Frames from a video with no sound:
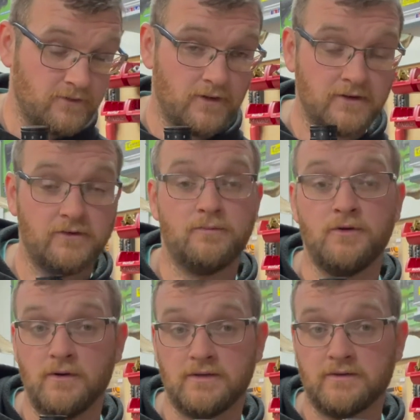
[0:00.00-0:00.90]
so this is
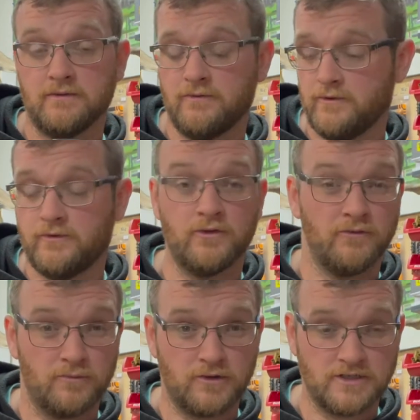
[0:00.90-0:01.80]
purely just the first sort of
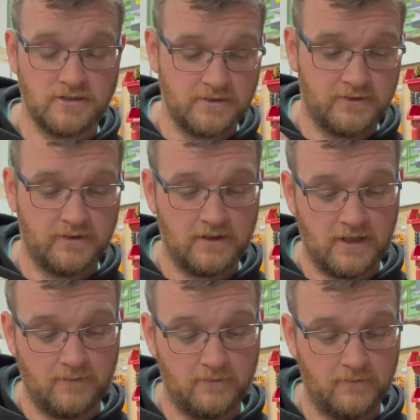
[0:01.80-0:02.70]
impressions,
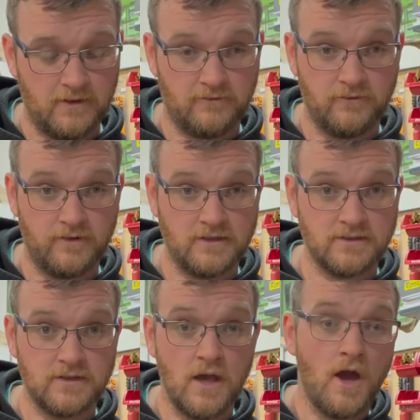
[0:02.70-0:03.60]
a few features.